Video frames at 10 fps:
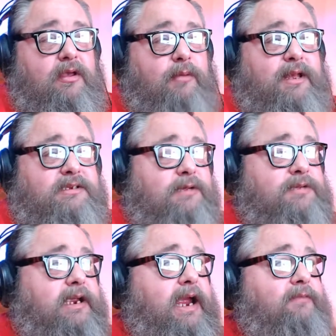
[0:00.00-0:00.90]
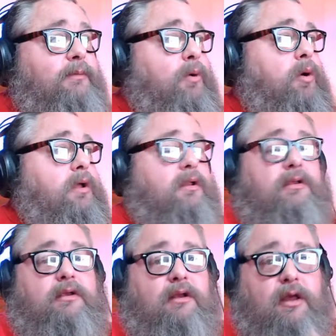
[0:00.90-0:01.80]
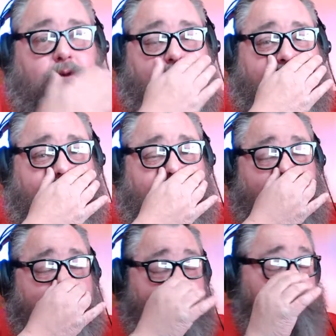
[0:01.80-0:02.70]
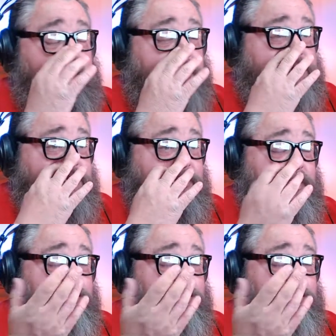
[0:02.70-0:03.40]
I mean, it seems like every morning, when I get up and I'm watching,